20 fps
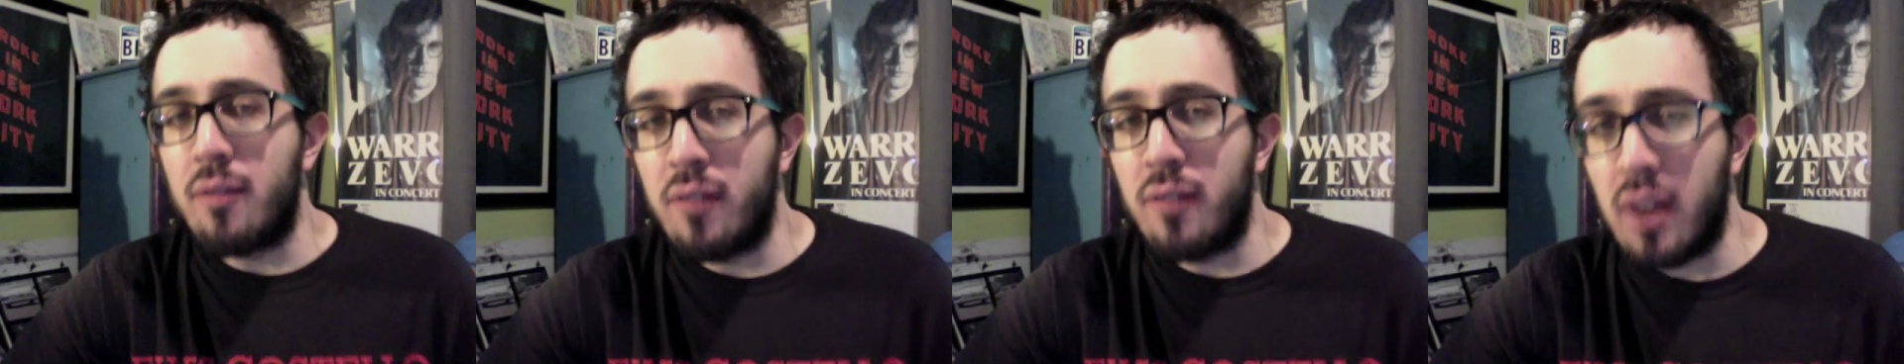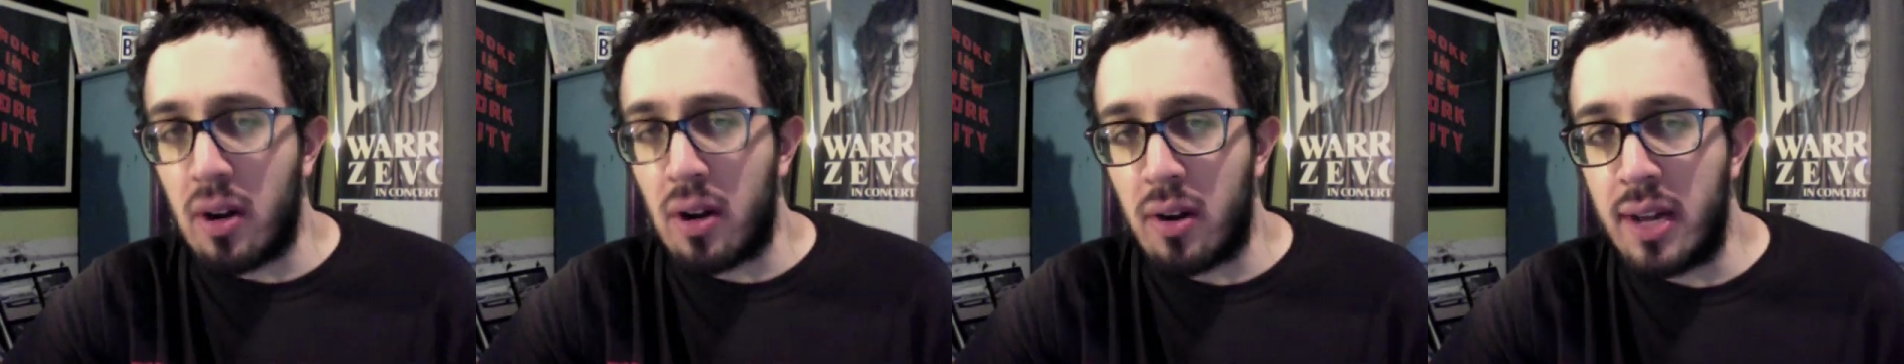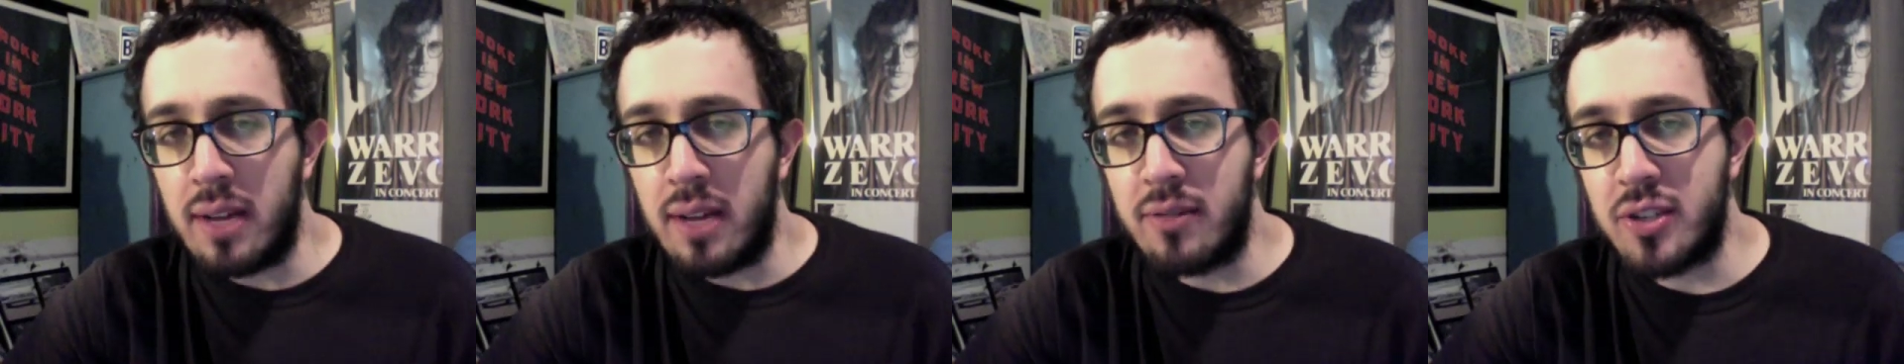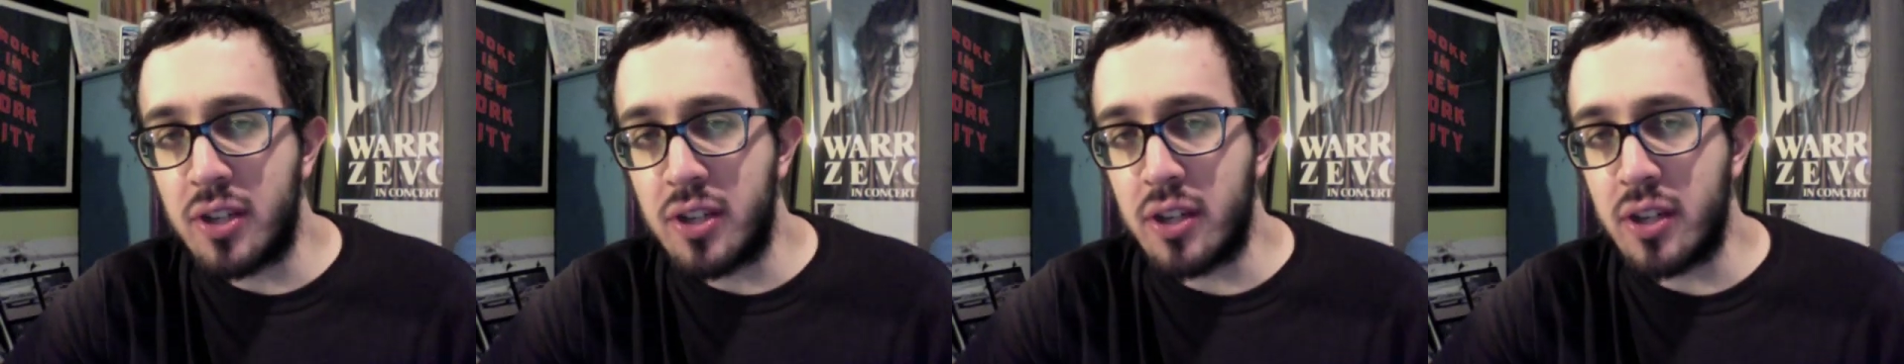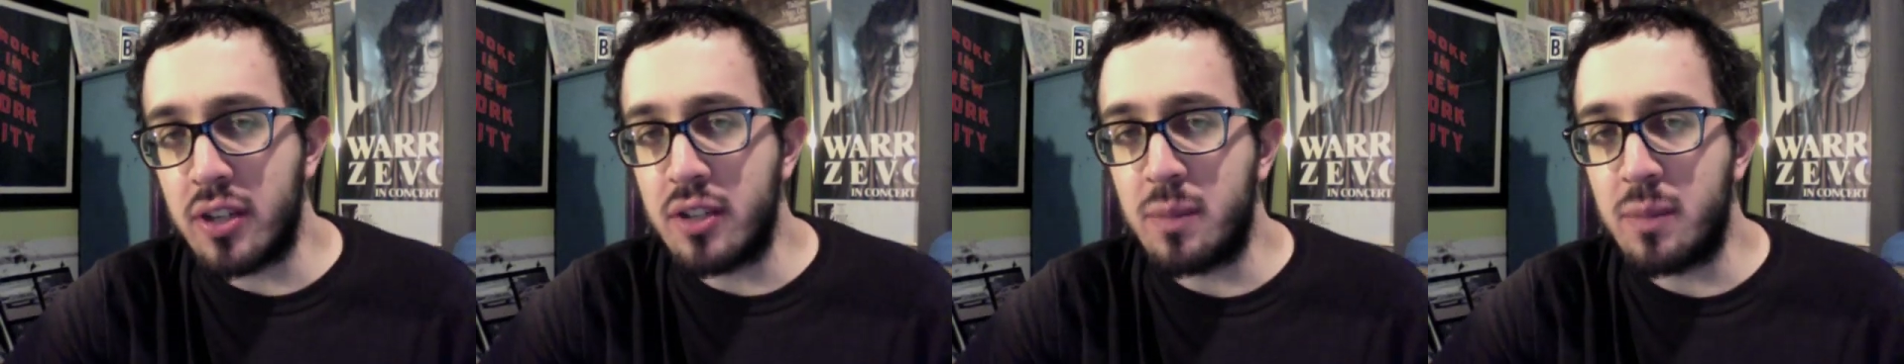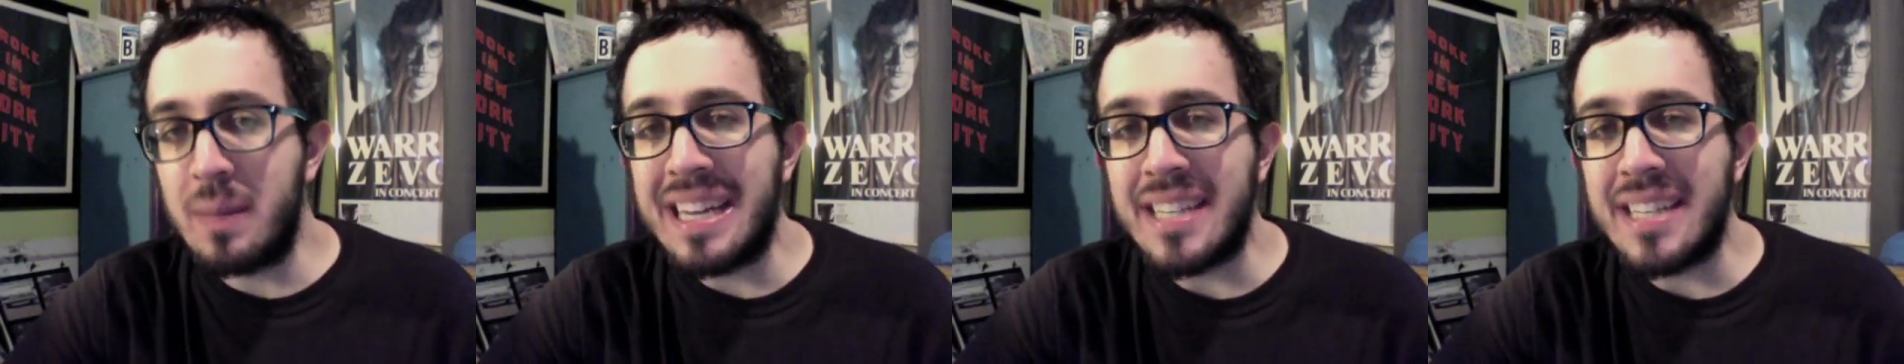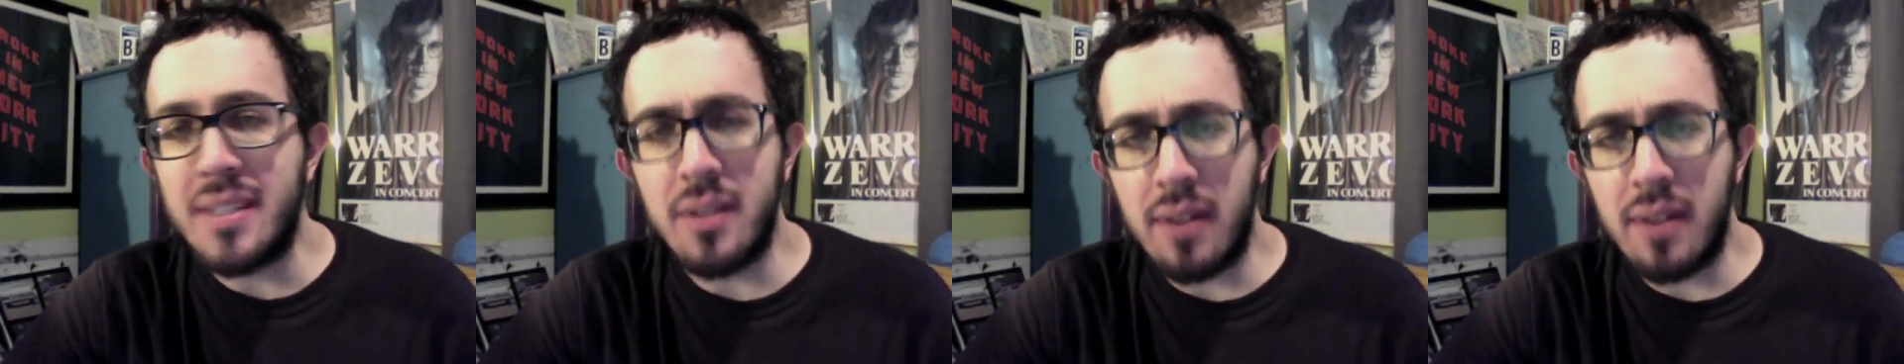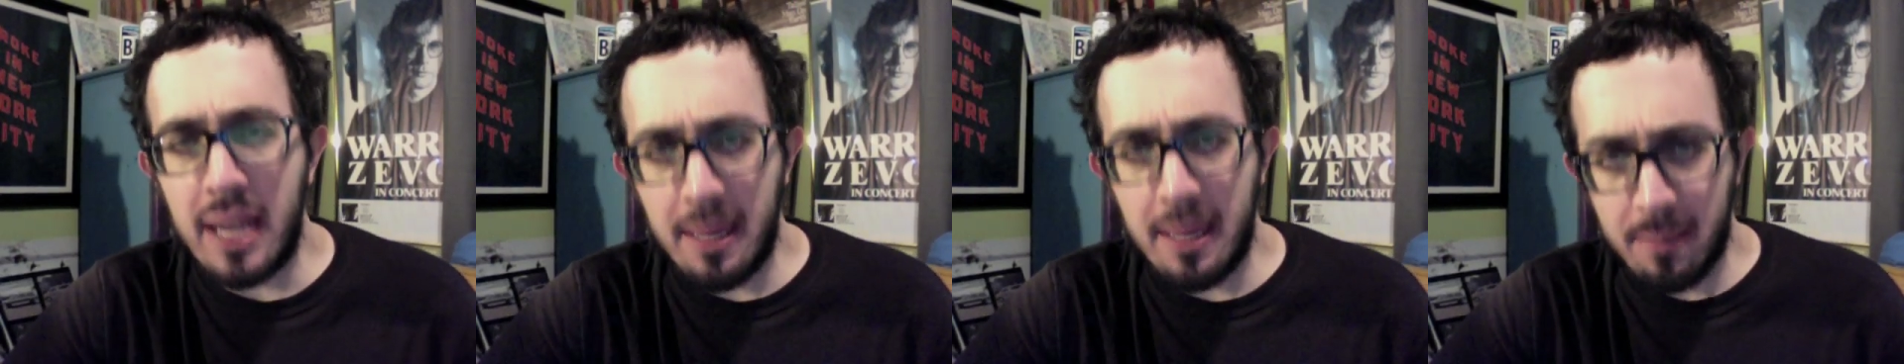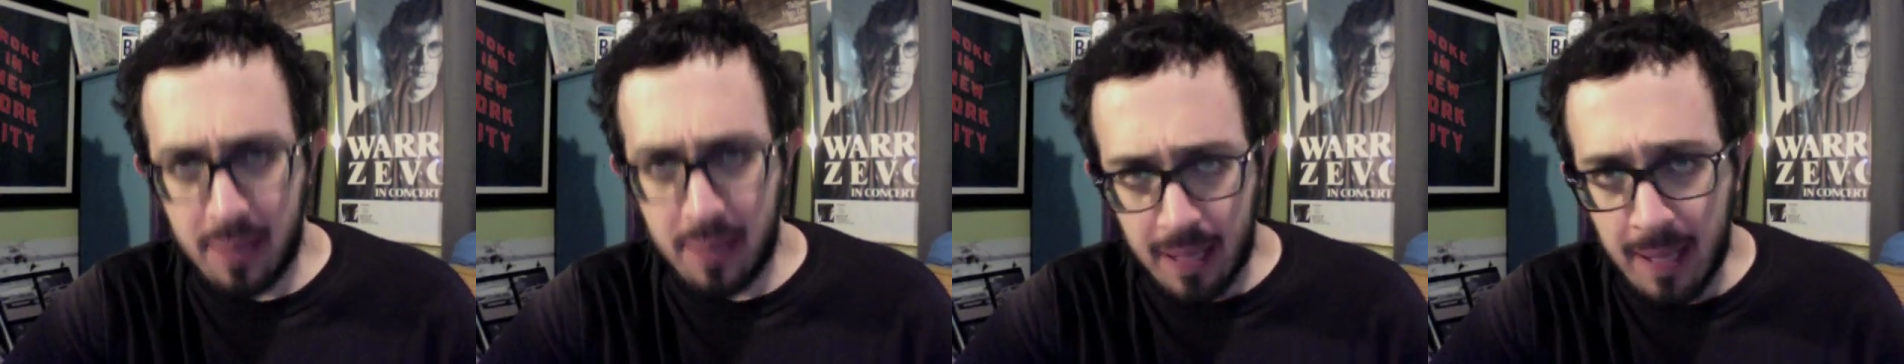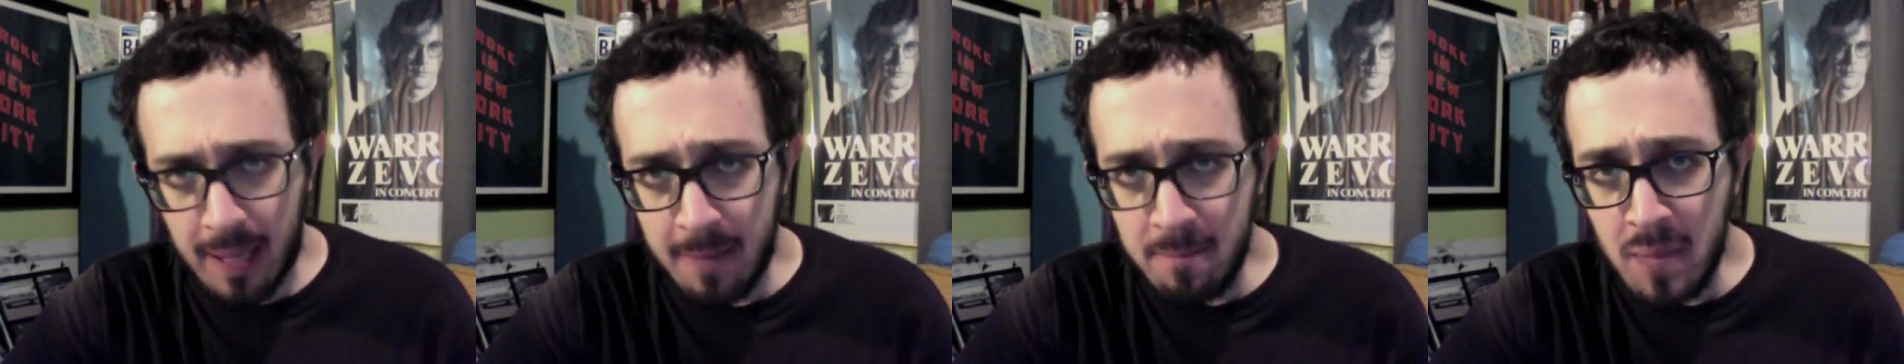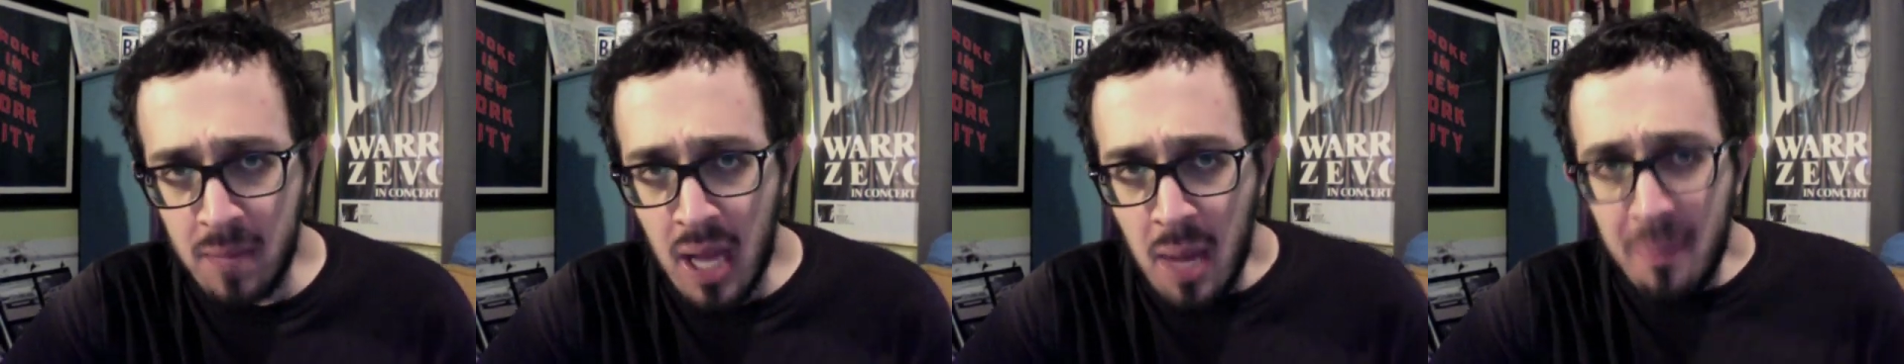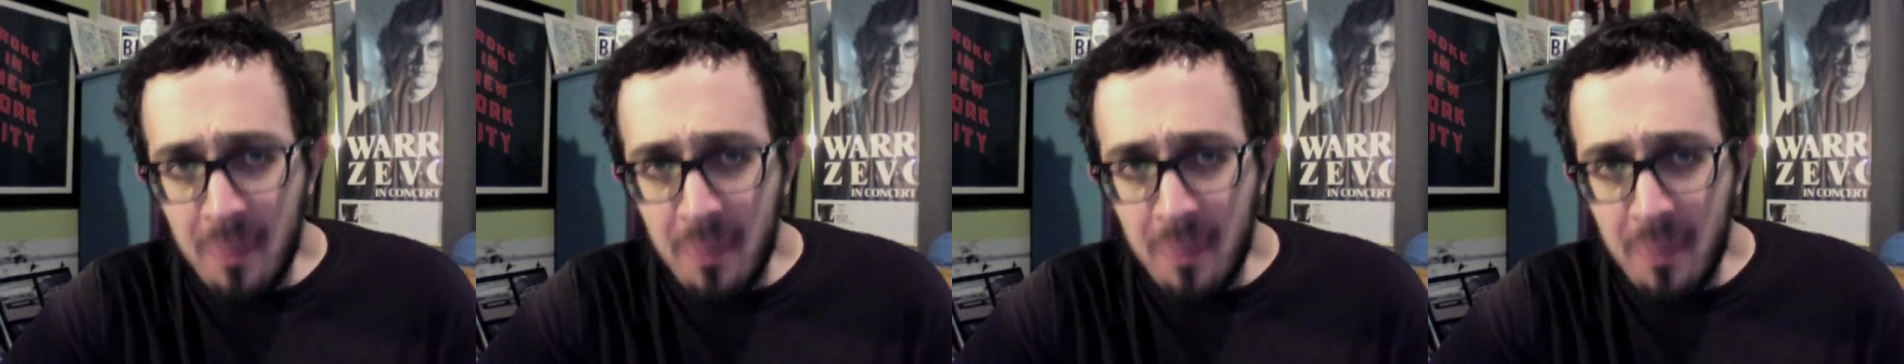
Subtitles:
fury of Sugar's Beaster EP,